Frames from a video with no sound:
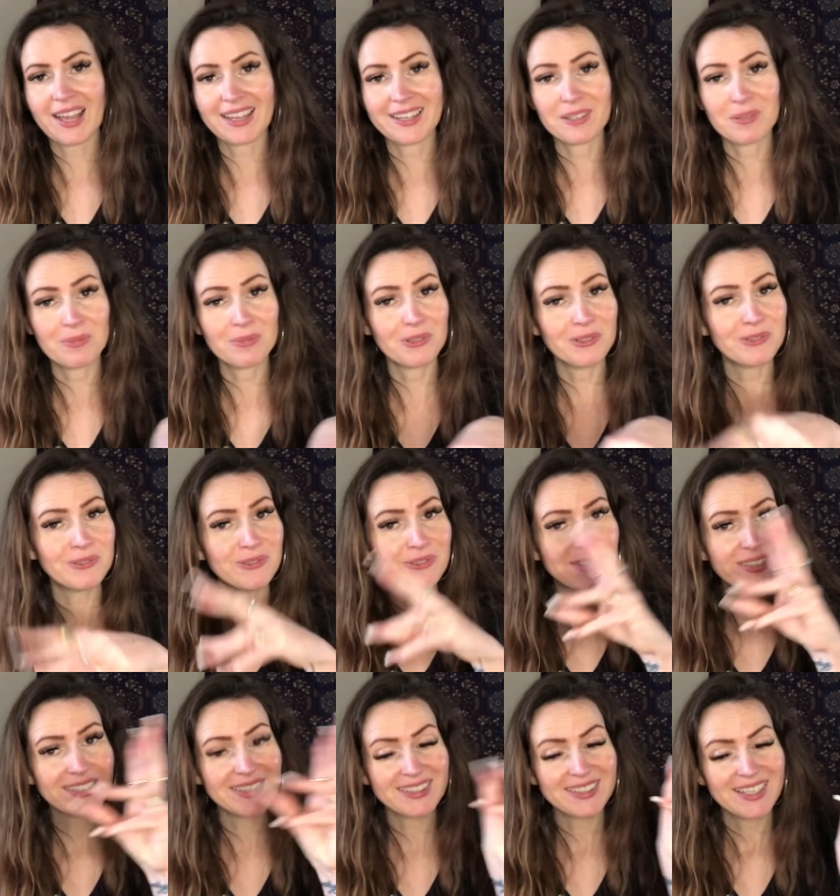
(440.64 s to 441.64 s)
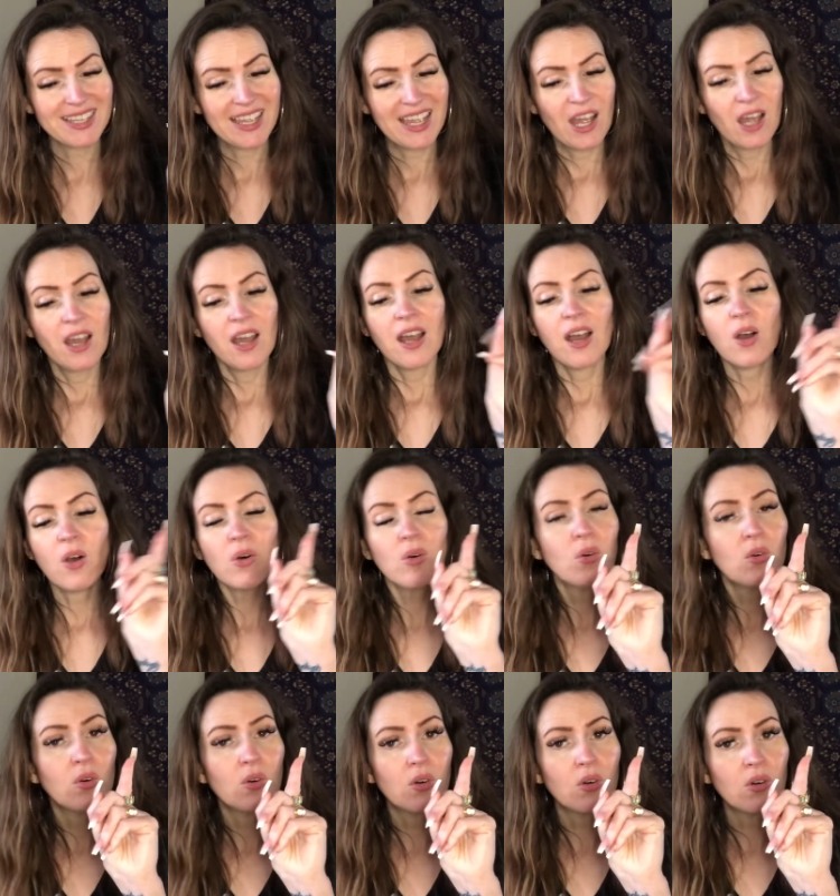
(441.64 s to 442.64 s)
animals.
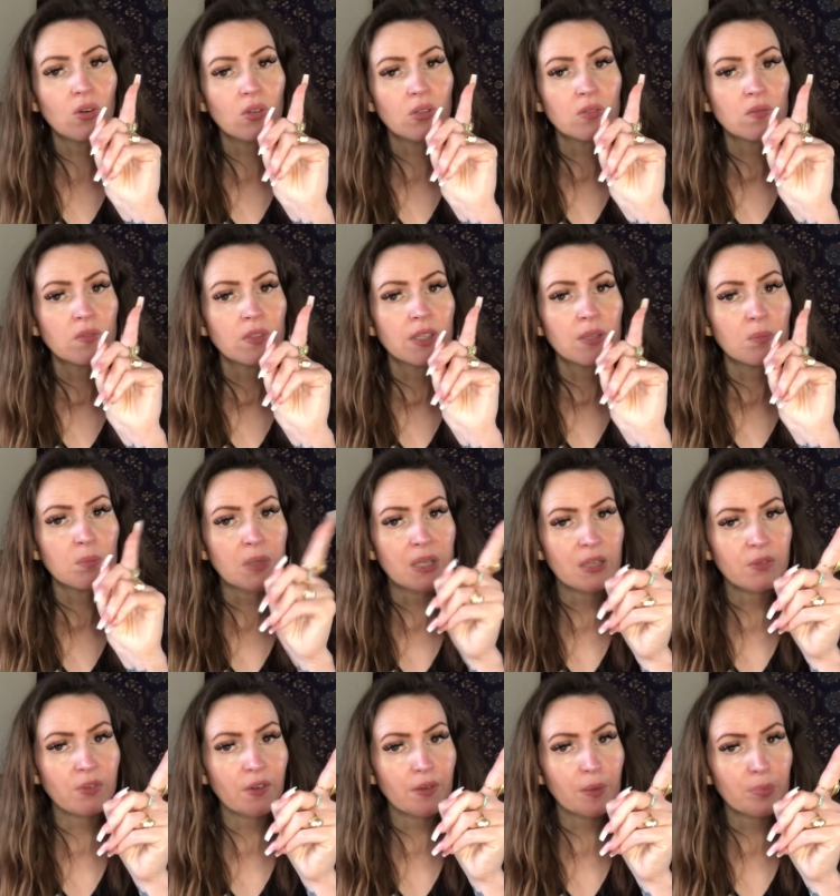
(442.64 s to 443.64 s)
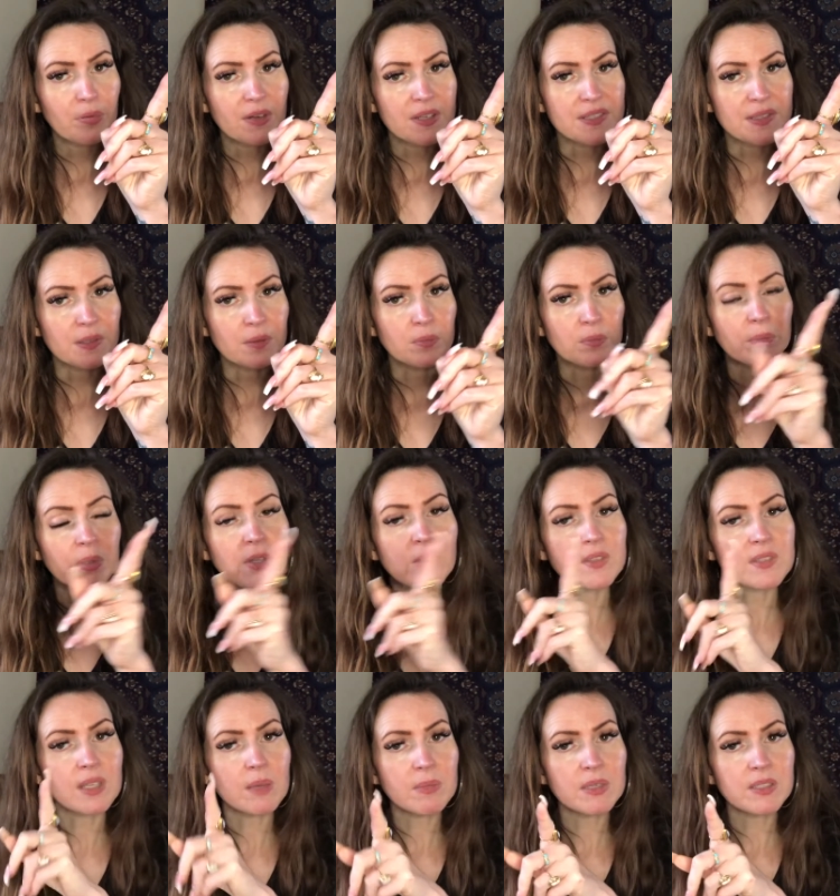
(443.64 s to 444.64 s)
Or being very present because
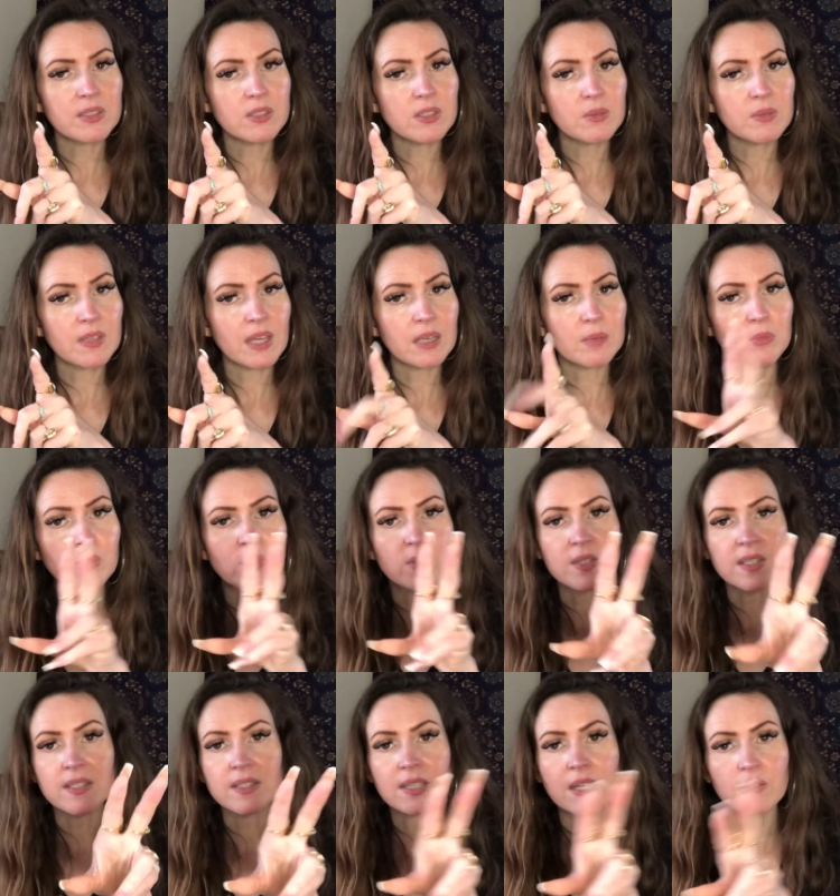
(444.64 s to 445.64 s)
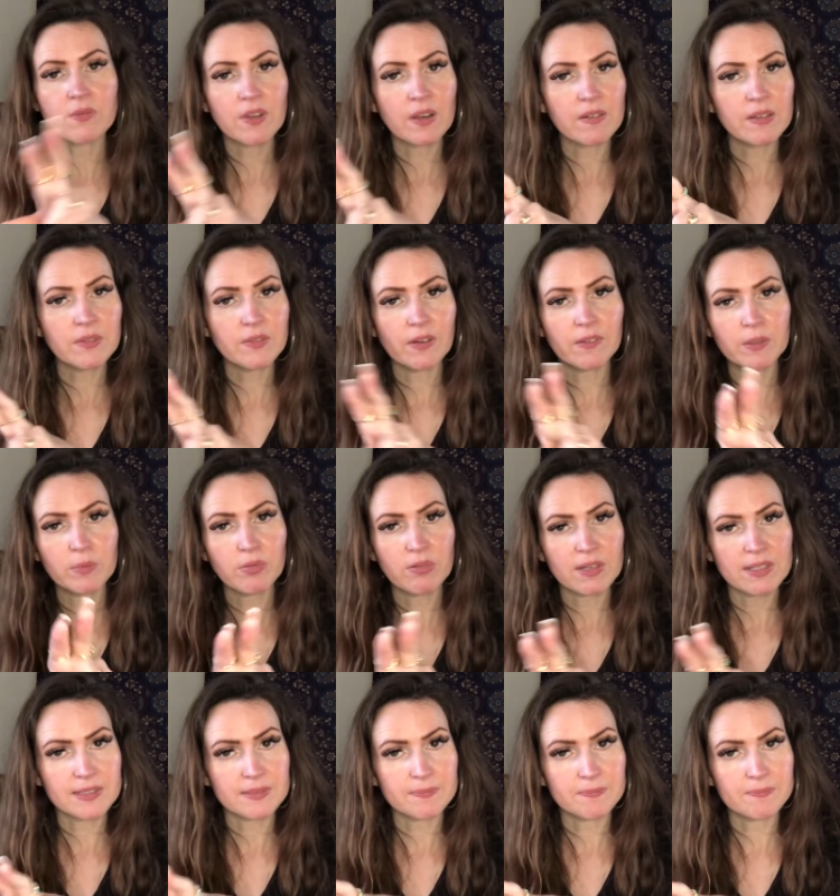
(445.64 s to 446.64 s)
something to do with animals is they're very, very
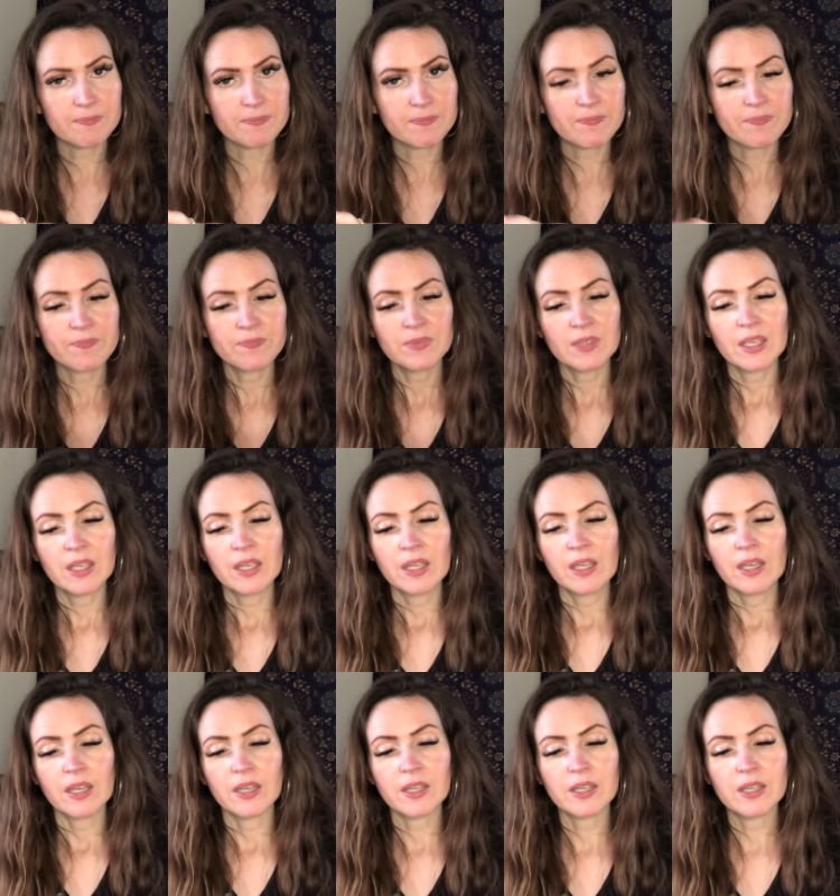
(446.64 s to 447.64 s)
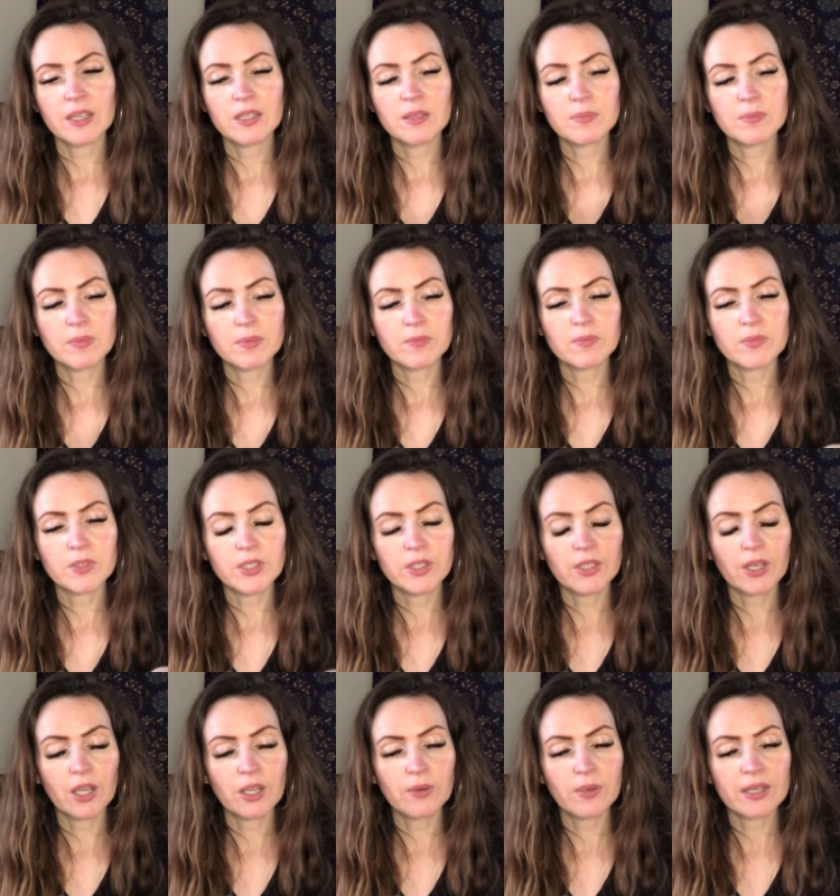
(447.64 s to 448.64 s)
present. Um, you
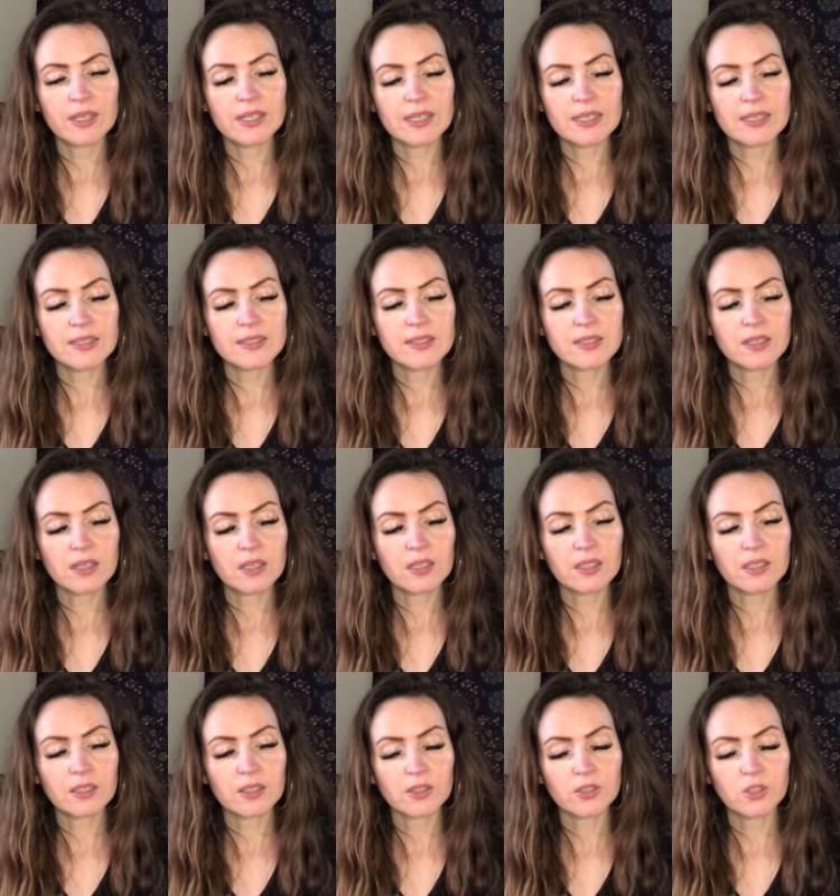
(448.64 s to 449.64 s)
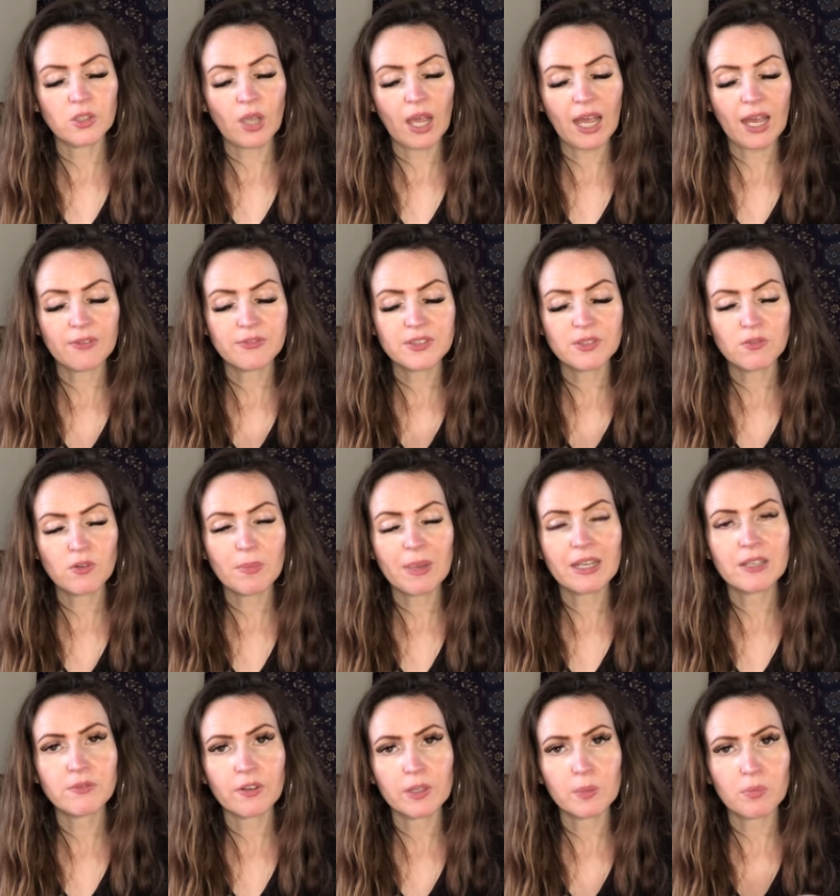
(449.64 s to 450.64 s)
know, and it is like you have to
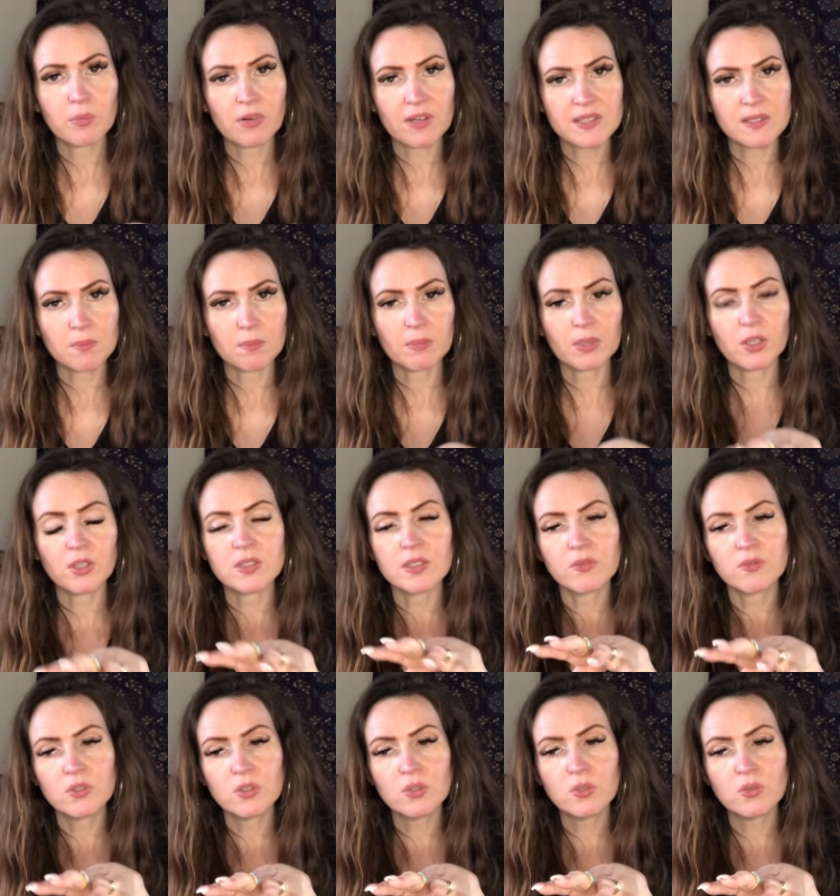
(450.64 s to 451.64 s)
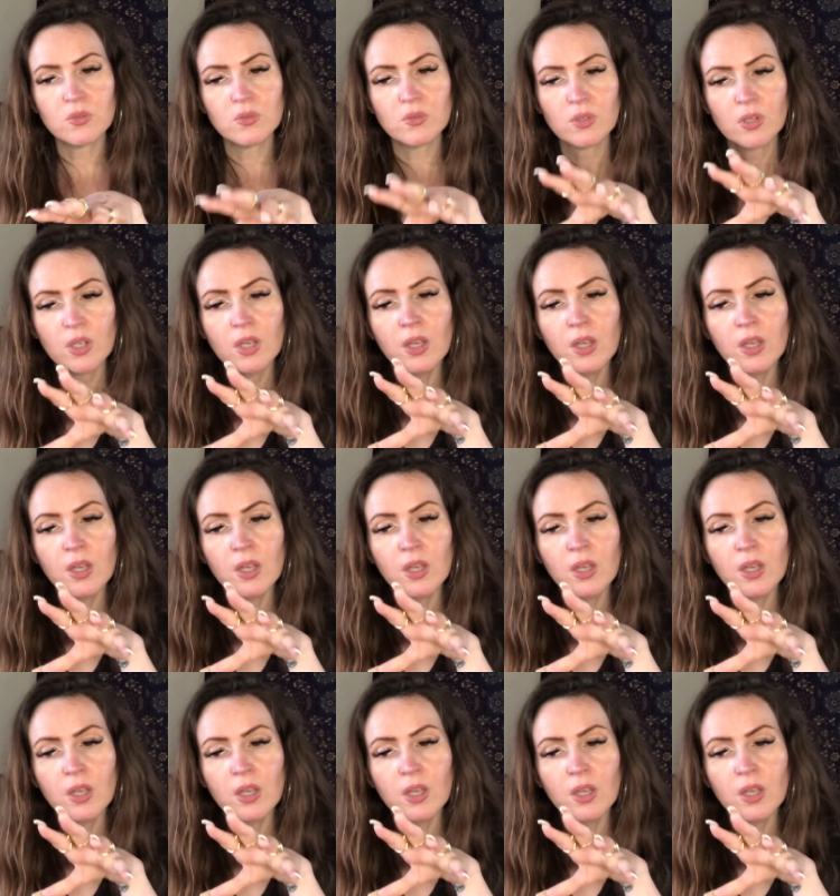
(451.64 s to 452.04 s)
remain very present because if you